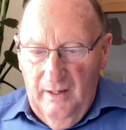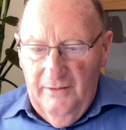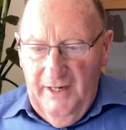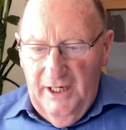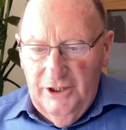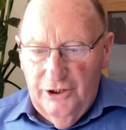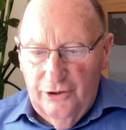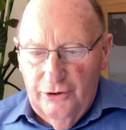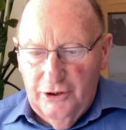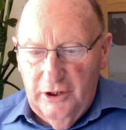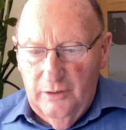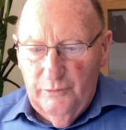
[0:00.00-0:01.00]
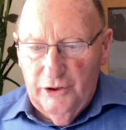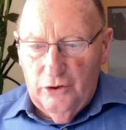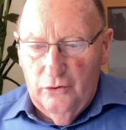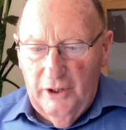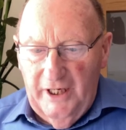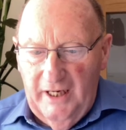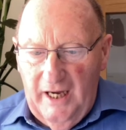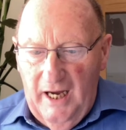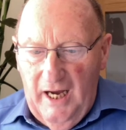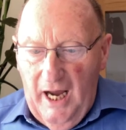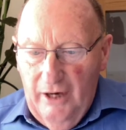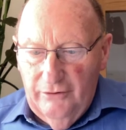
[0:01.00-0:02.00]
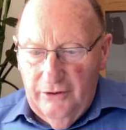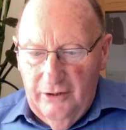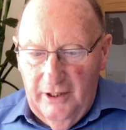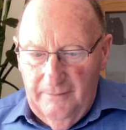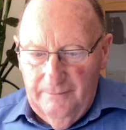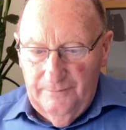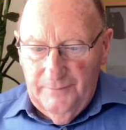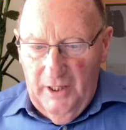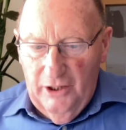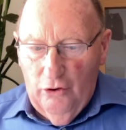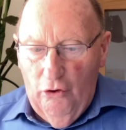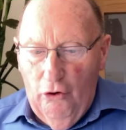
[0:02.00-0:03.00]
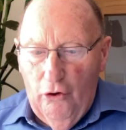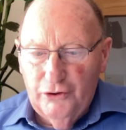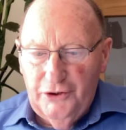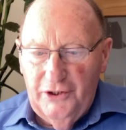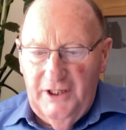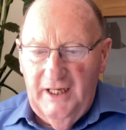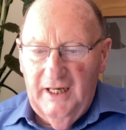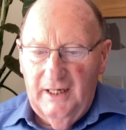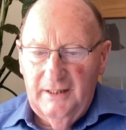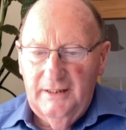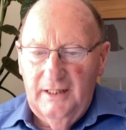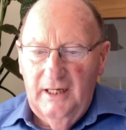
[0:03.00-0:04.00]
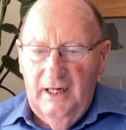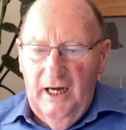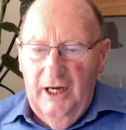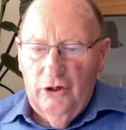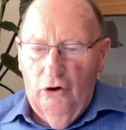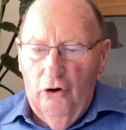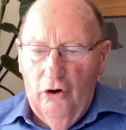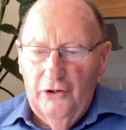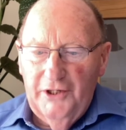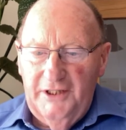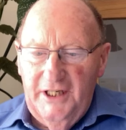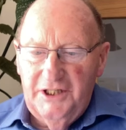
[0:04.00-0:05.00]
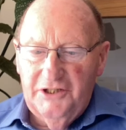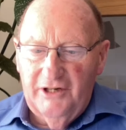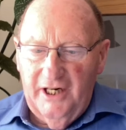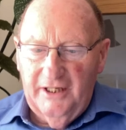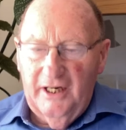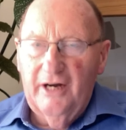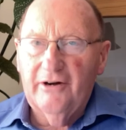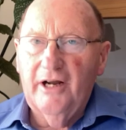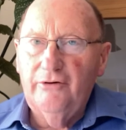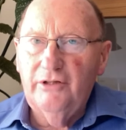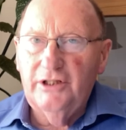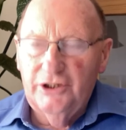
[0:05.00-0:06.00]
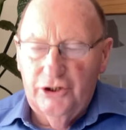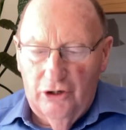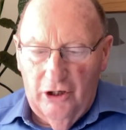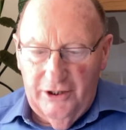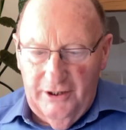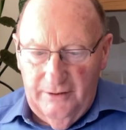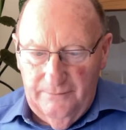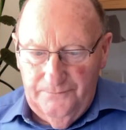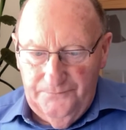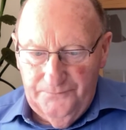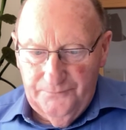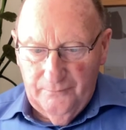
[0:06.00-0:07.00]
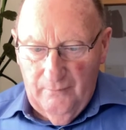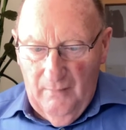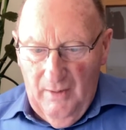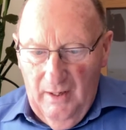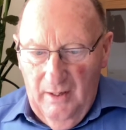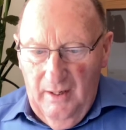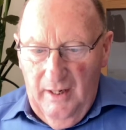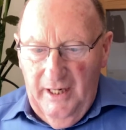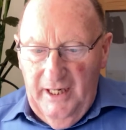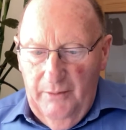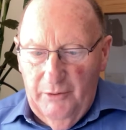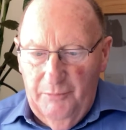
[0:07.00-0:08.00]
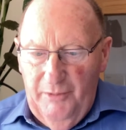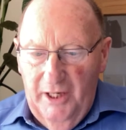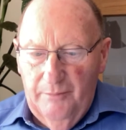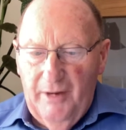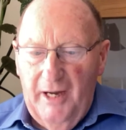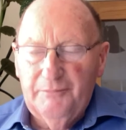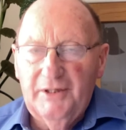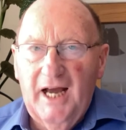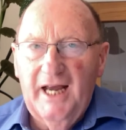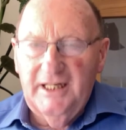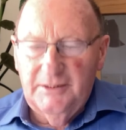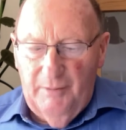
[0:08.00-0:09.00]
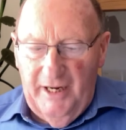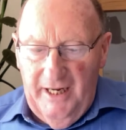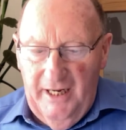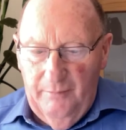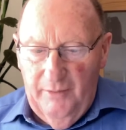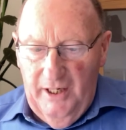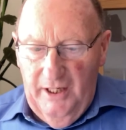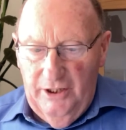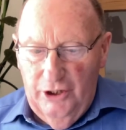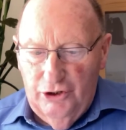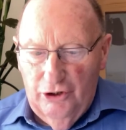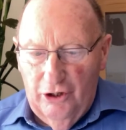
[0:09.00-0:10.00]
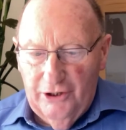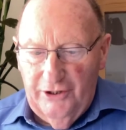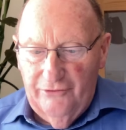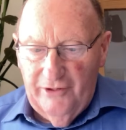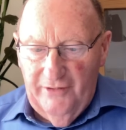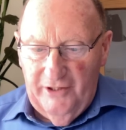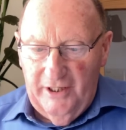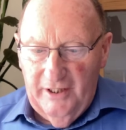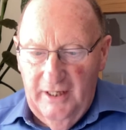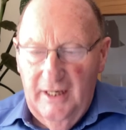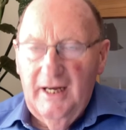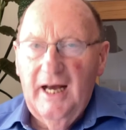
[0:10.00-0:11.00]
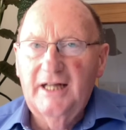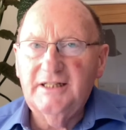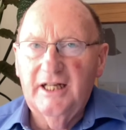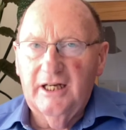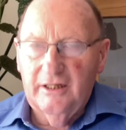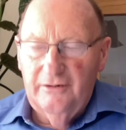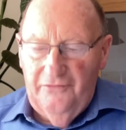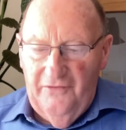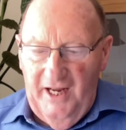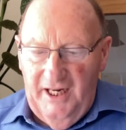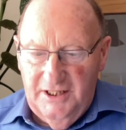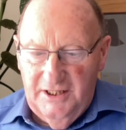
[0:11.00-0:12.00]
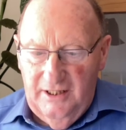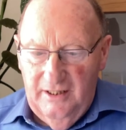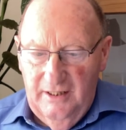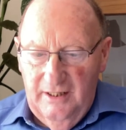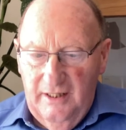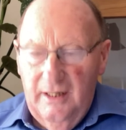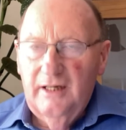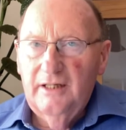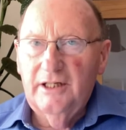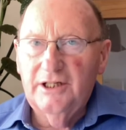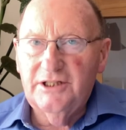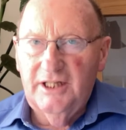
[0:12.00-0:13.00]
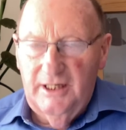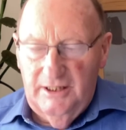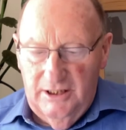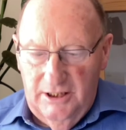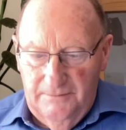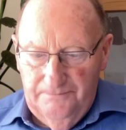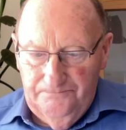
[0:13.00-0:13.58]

Then Jerusalem was going out to him, and all Judea and all the district around the Jordan. And they were being baptized by him in the Jordan River as they confessed their sins.